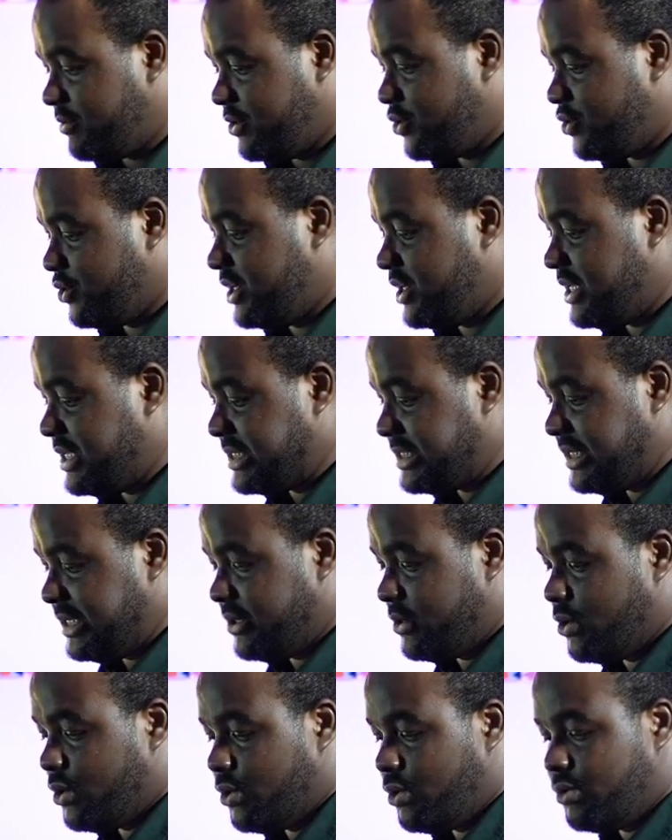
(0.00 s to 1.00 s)
You could easily
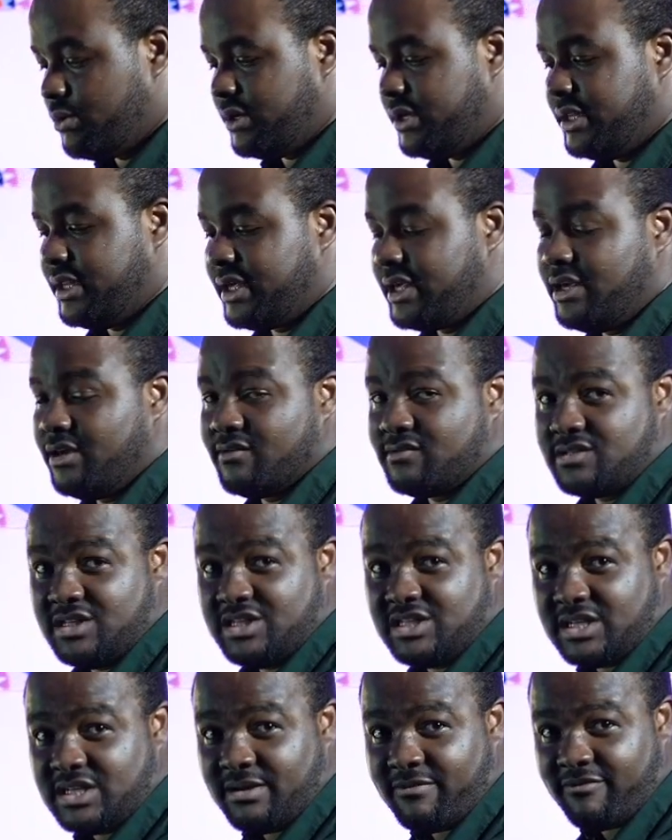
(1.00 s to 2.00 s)
go in the key of C
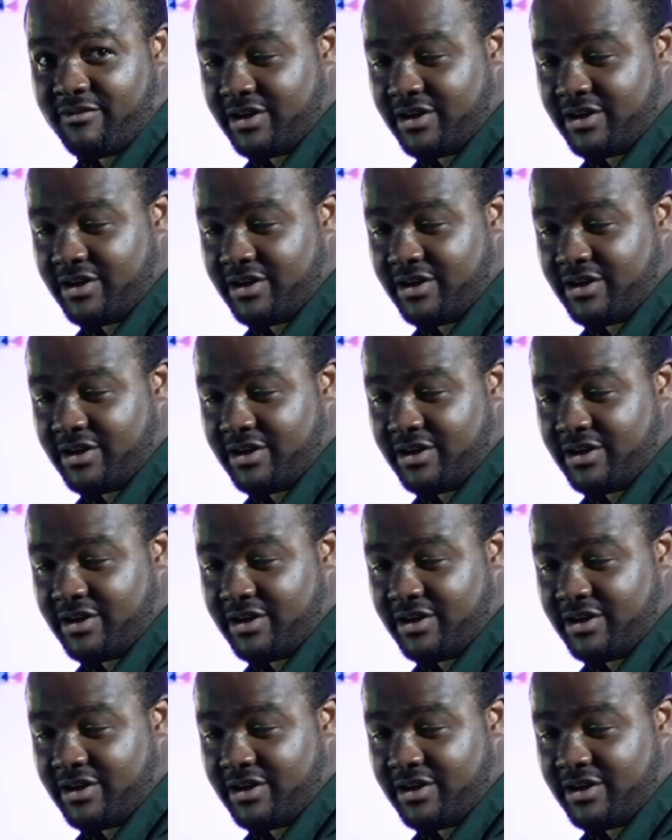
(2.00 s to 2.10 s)
sharp, for